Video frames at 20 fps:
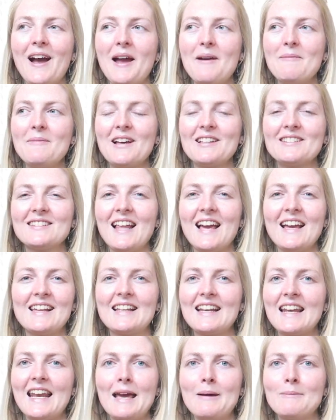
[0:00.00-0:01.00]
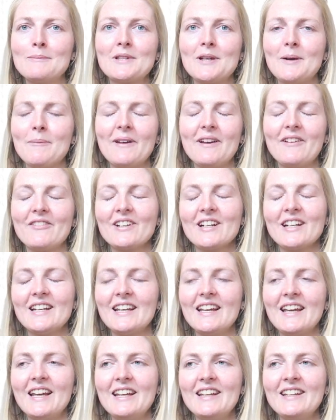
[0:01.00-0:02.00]
I'm not like glammed up every
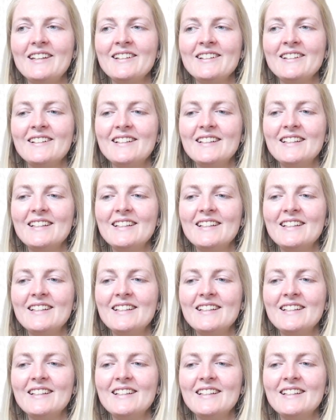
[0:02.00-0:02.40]
day.